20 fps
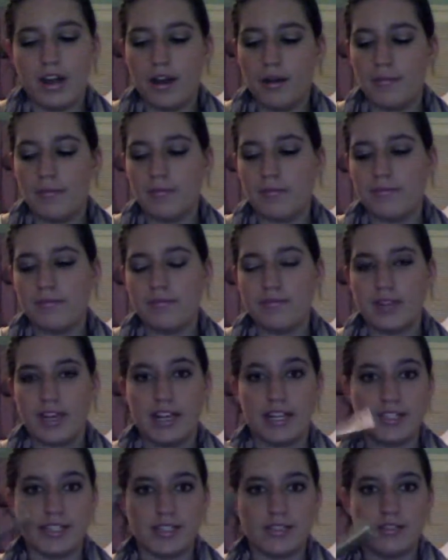
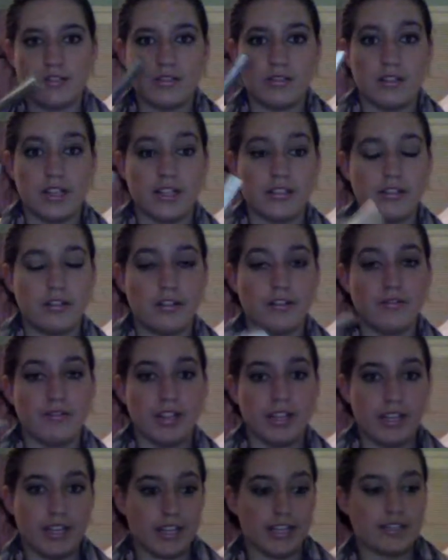and it doesn't do that, so it
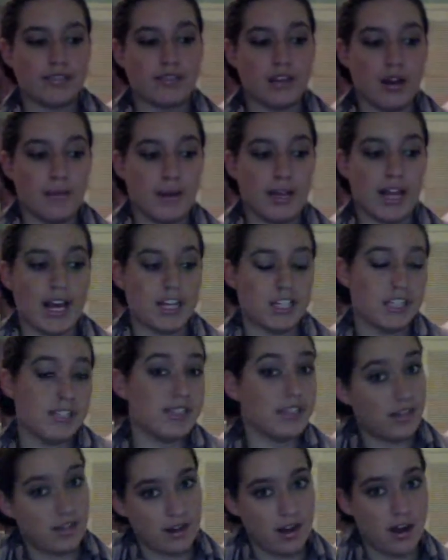really gets on my
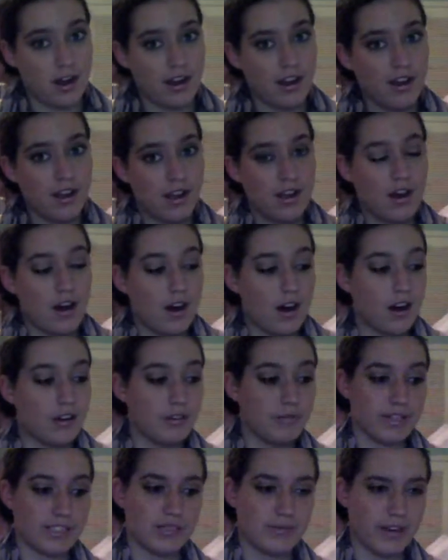lashes and not
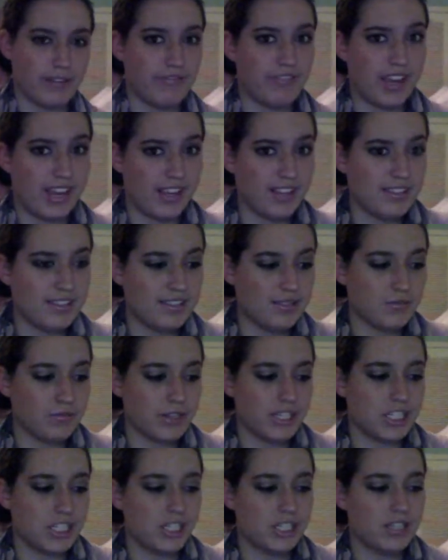on the rest of my face,
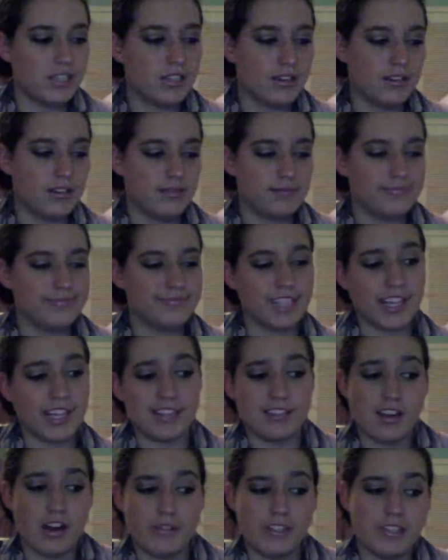which
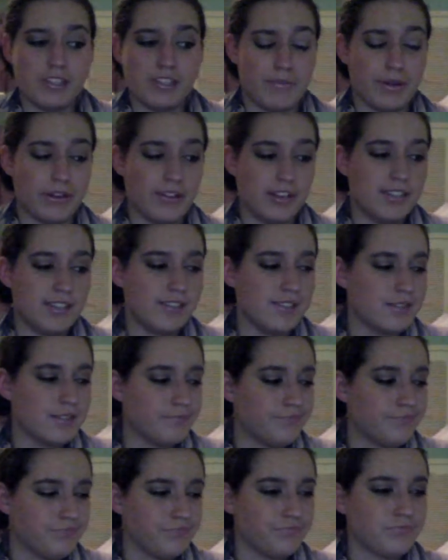is always a bonus.
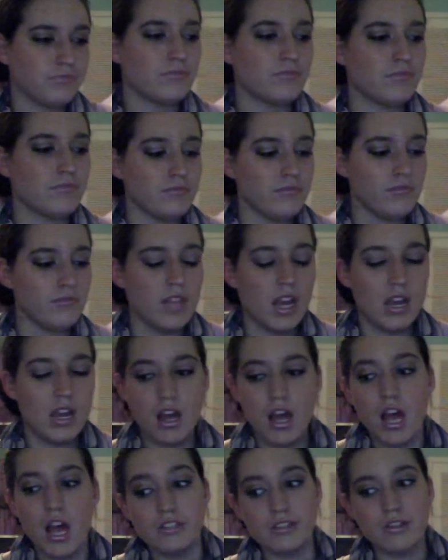
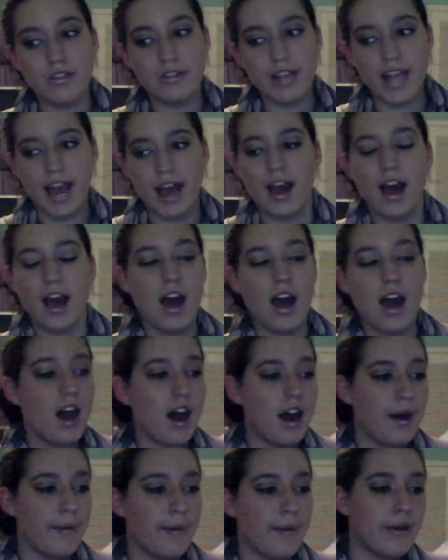So
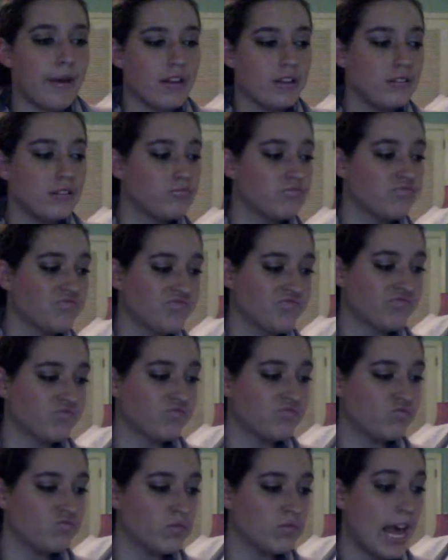yeah,
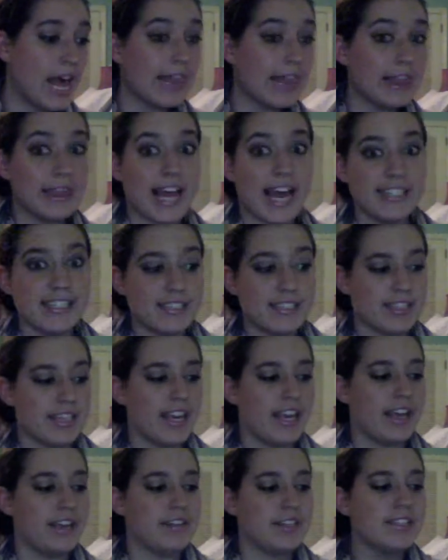last
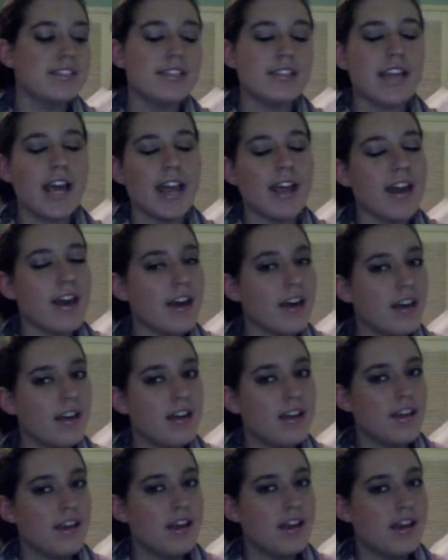thing, this is like
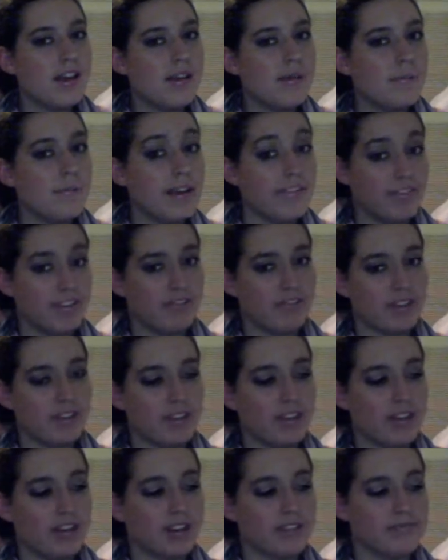my
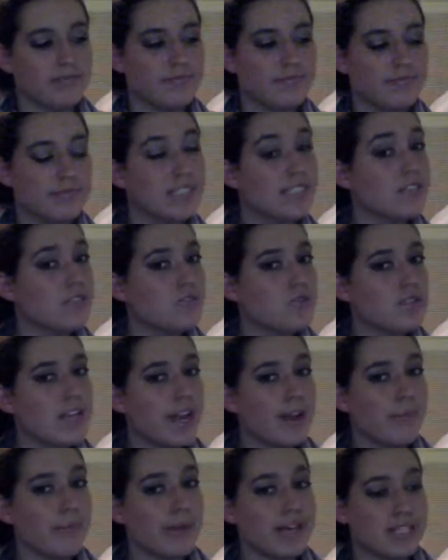favorite thing. This is
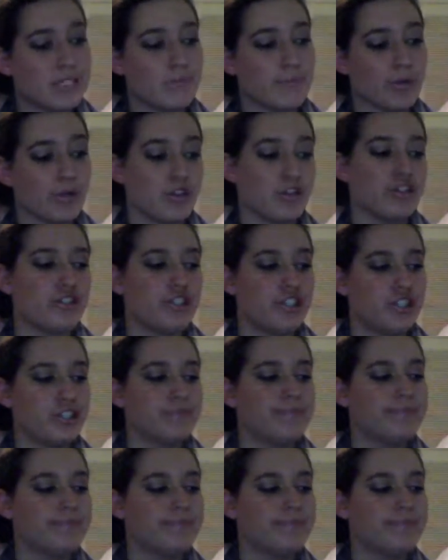like my splurge.